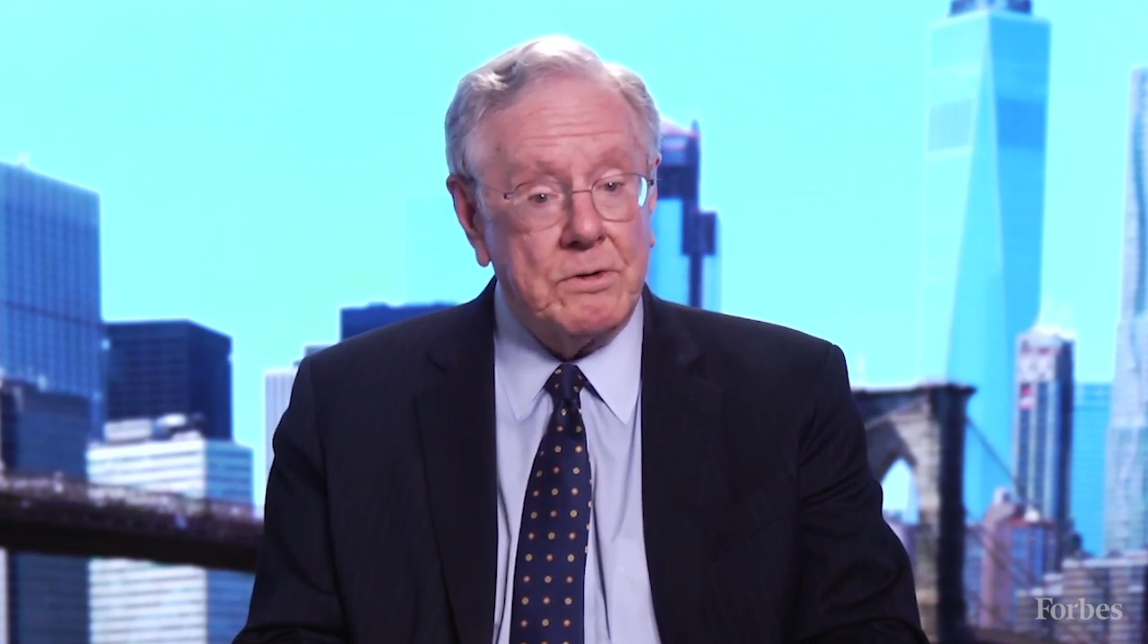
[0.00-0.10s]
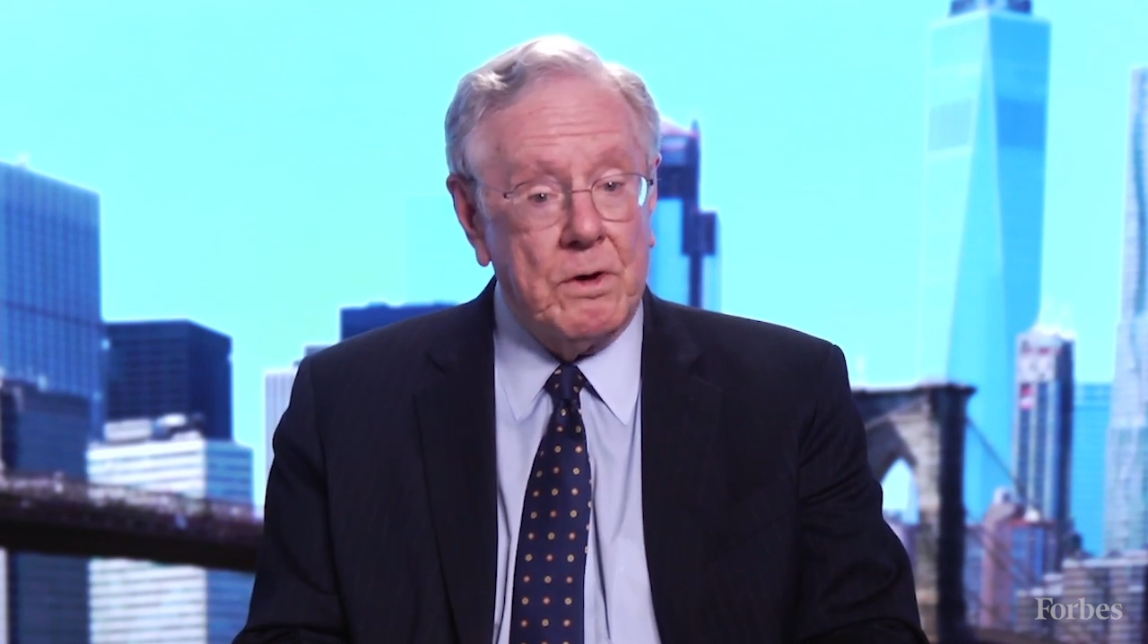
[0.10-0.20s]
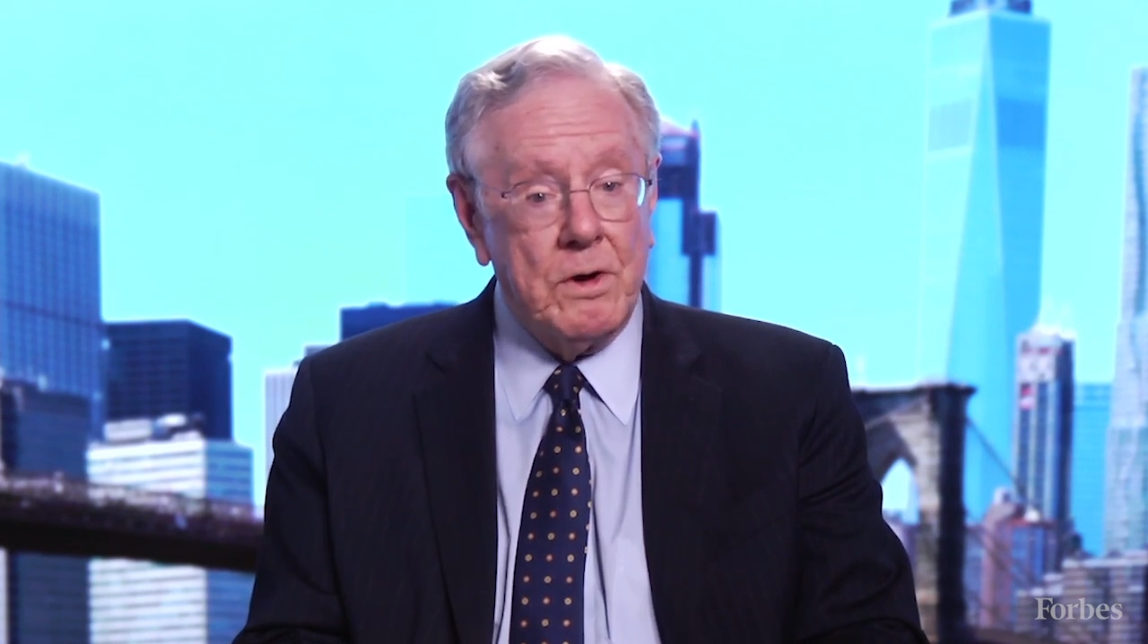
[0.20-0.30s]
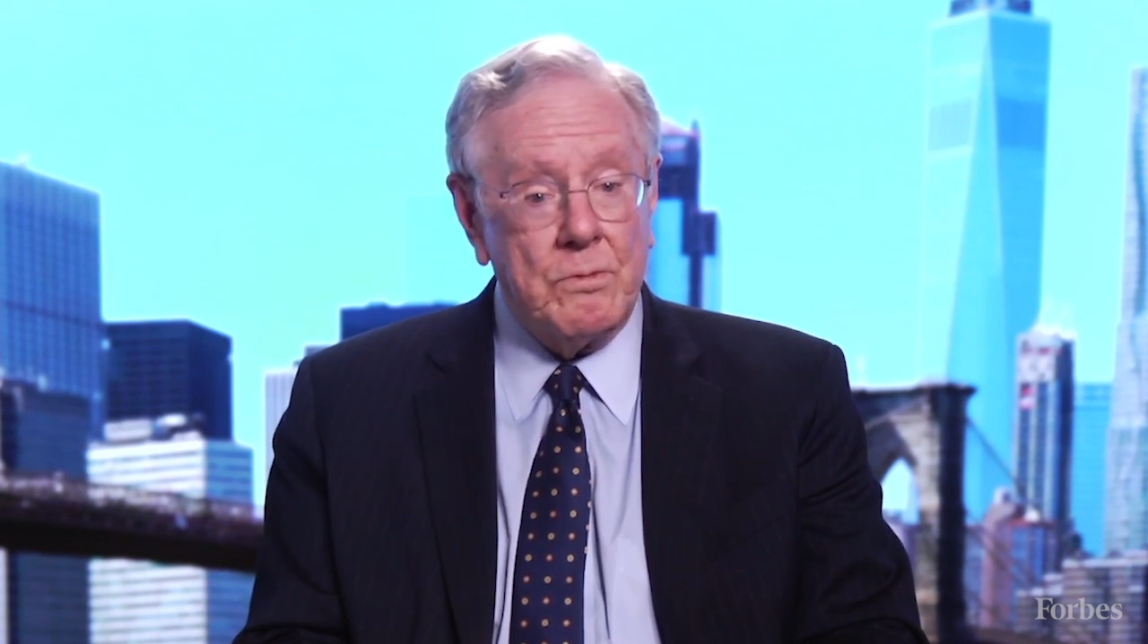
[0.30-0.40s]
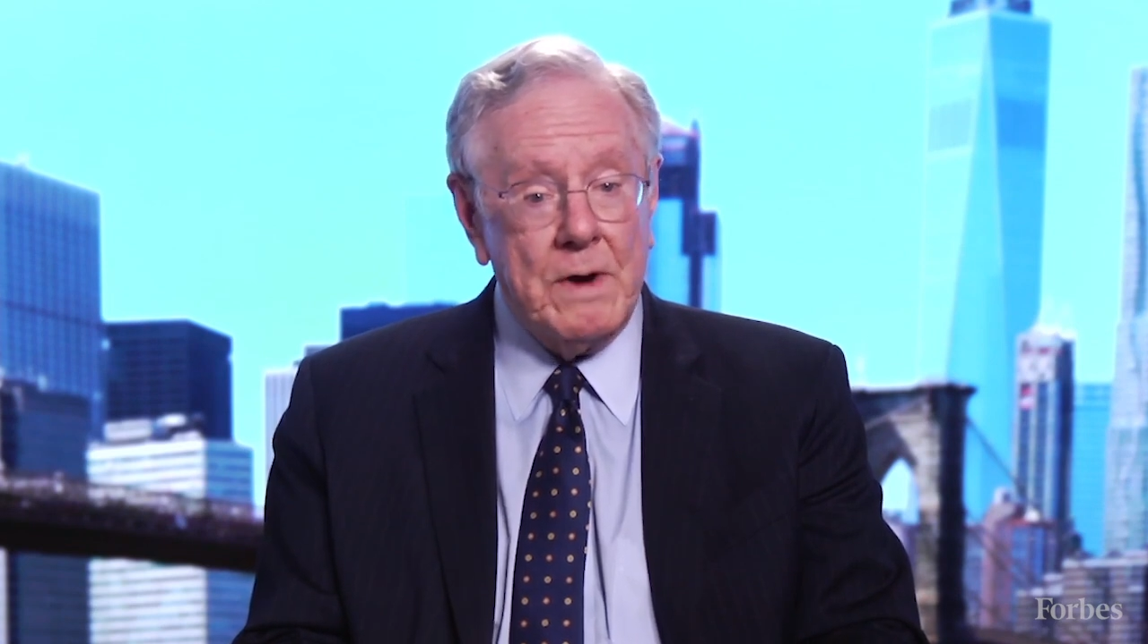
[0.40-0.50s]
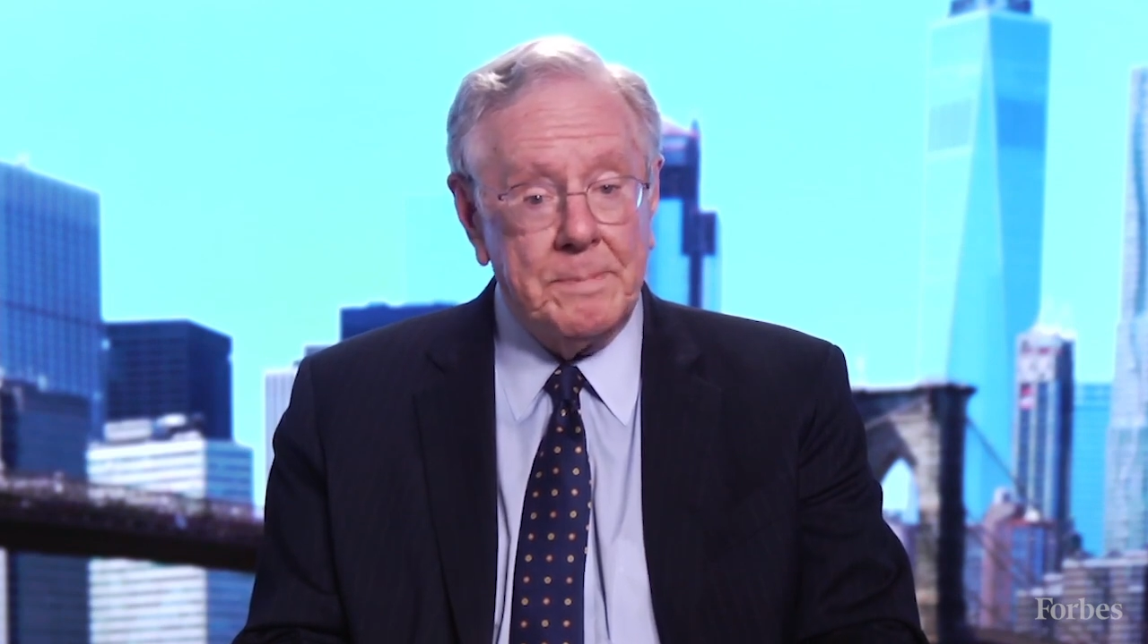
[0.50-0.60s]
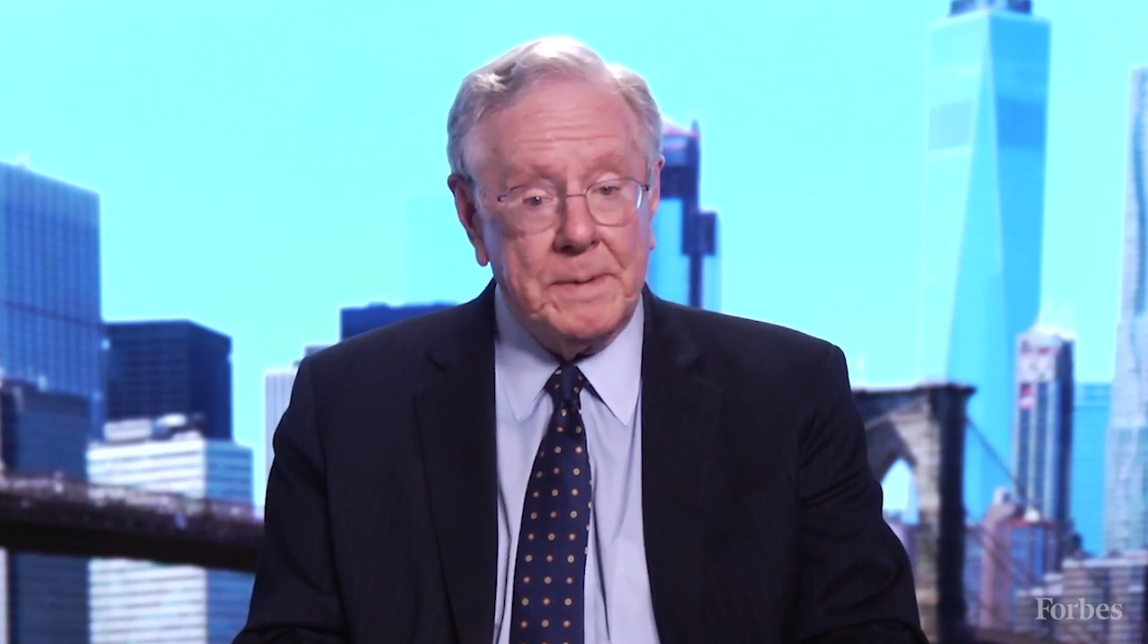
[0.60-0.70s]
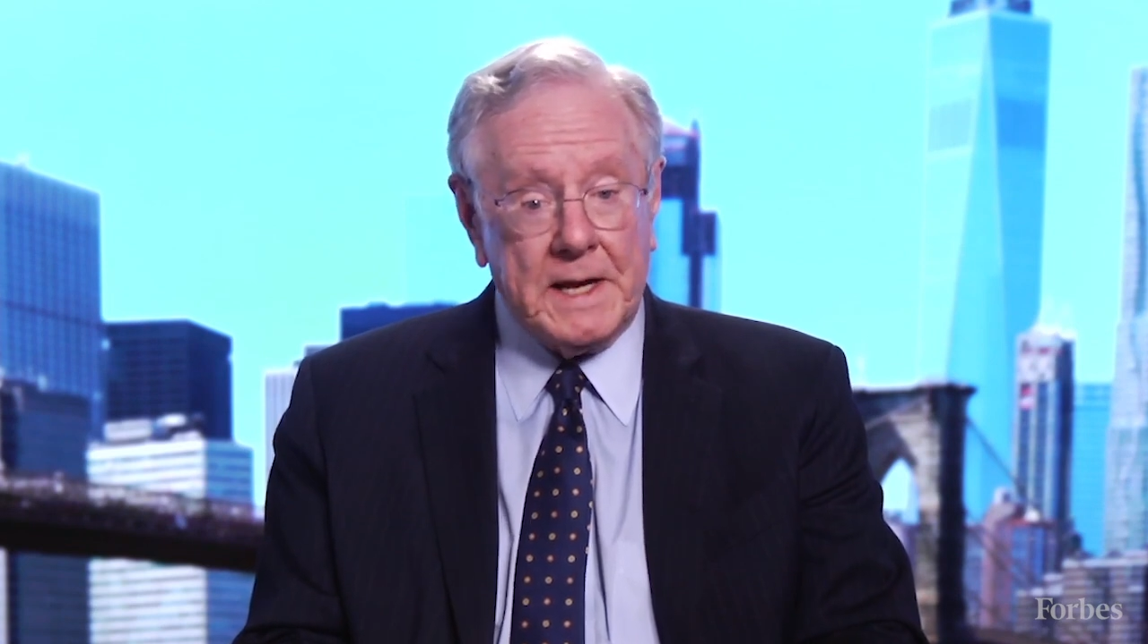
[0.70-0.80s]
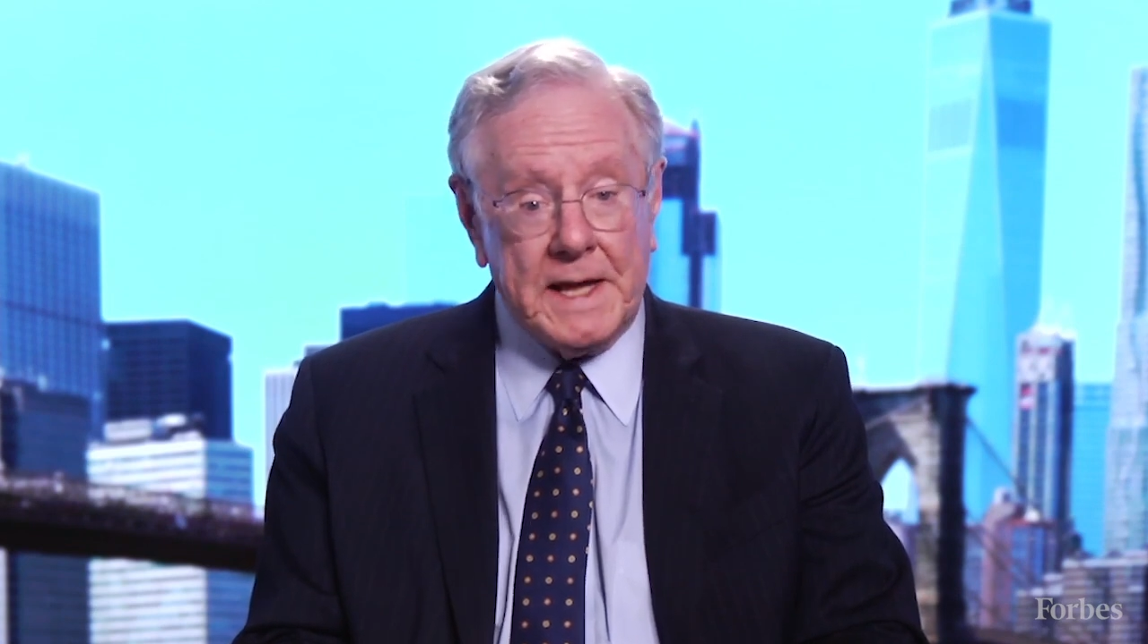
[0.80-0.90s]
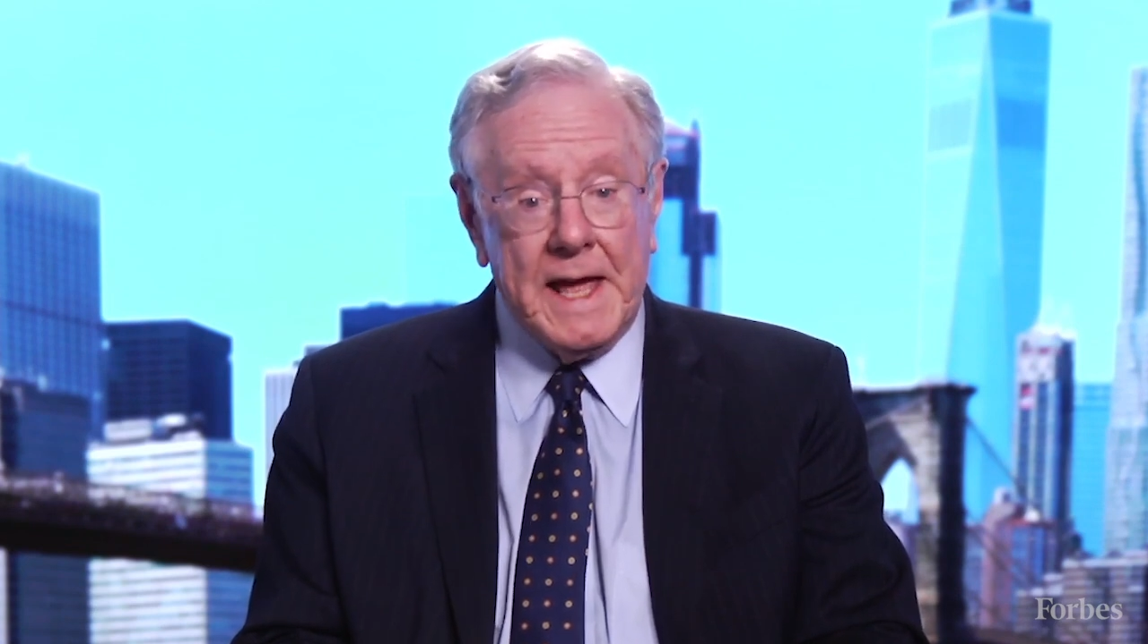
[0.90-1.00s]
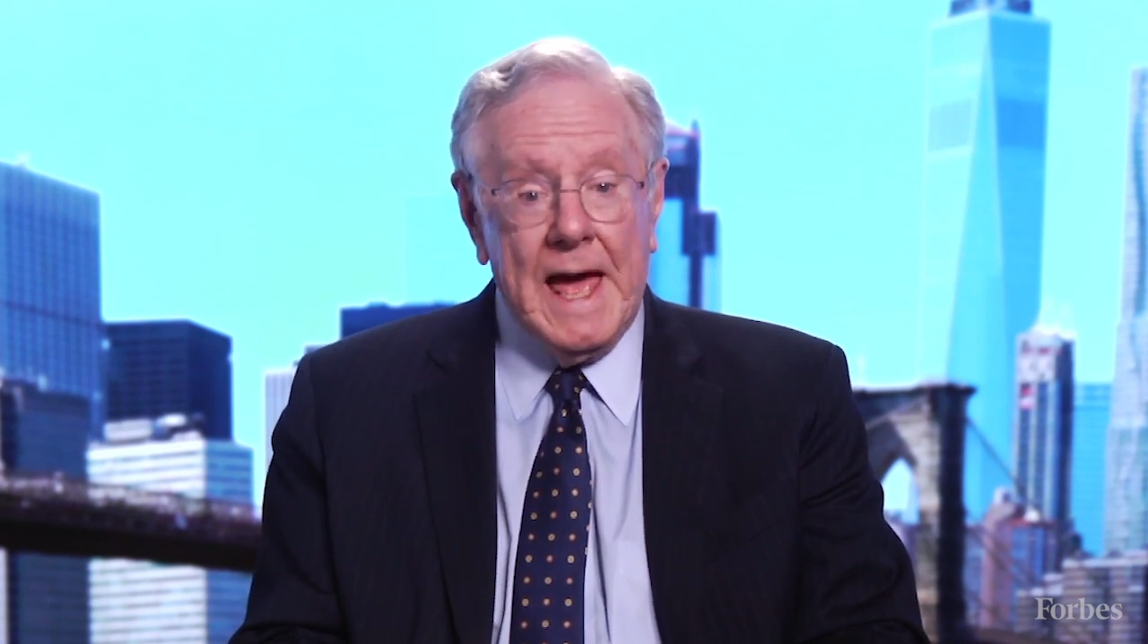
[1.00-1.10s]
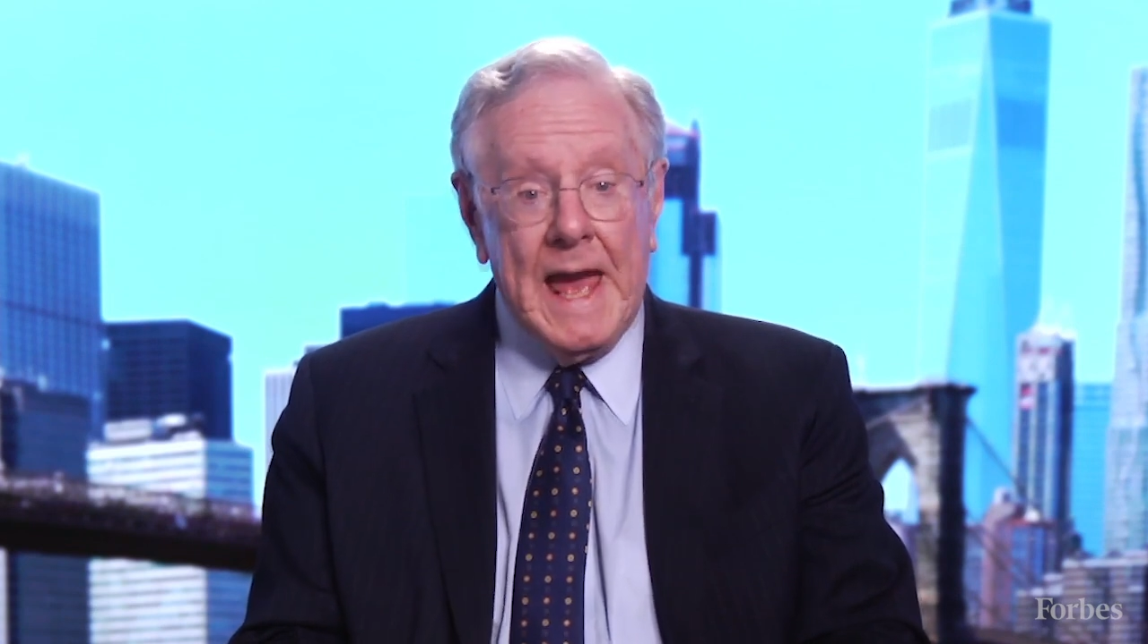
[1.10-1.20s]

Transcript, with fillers: growing rapidly,